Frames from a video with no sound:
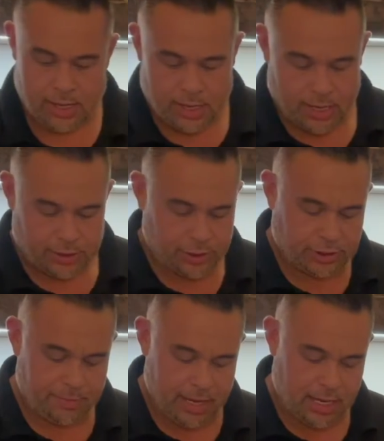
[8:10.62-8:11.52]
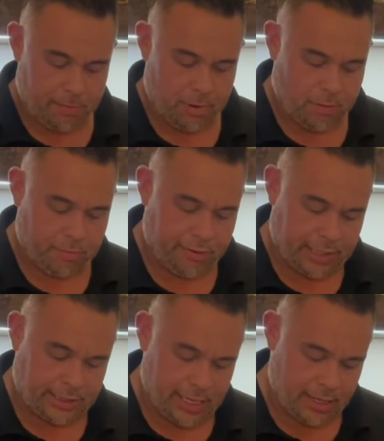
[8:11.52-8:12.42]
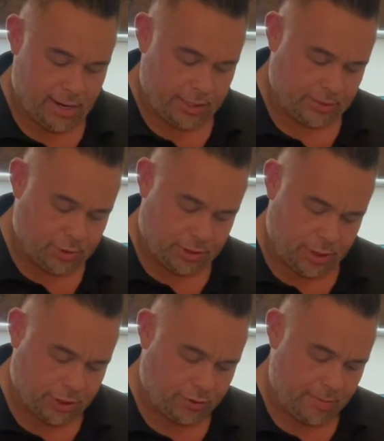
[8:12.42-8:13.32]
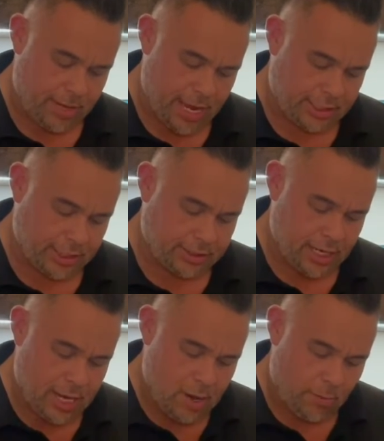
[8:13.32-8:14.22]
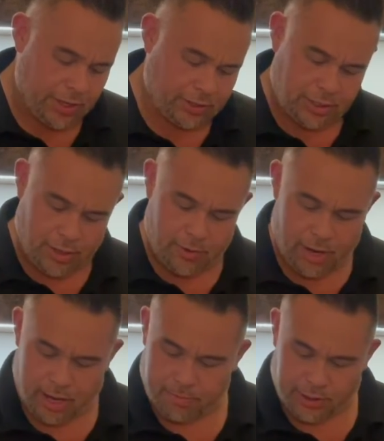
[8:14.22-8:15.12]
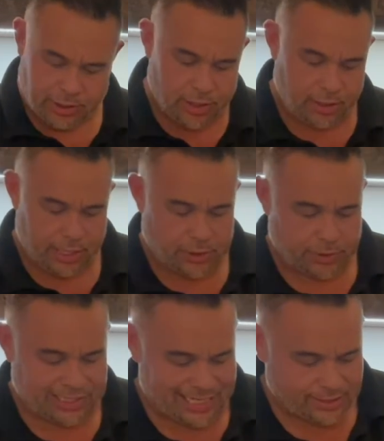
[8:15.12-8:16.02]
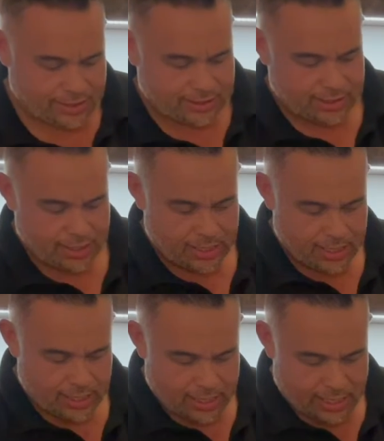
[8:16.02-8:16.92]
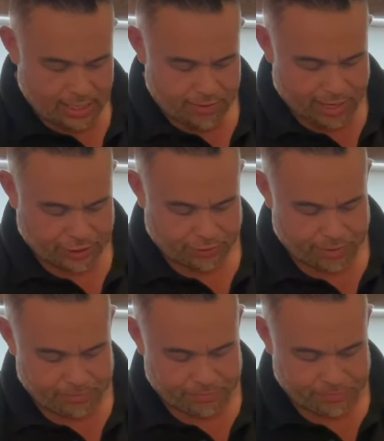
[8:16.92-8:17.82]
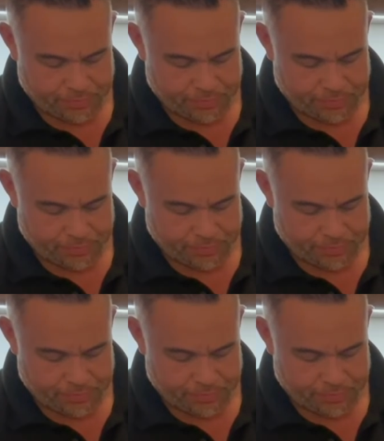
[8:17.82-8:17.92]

And just to make it look prettier, guys, I'm just going to trim the edges. We used to cut these with scissors in the restaurant,